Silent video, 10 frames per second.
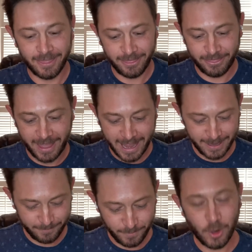
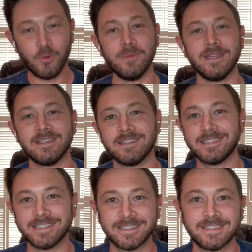That
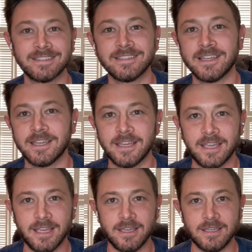moment
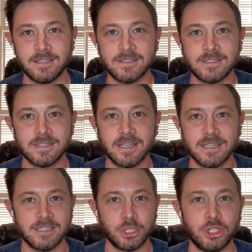is
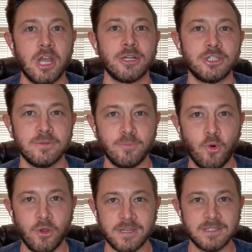a junction
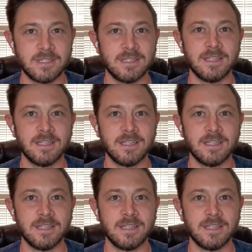point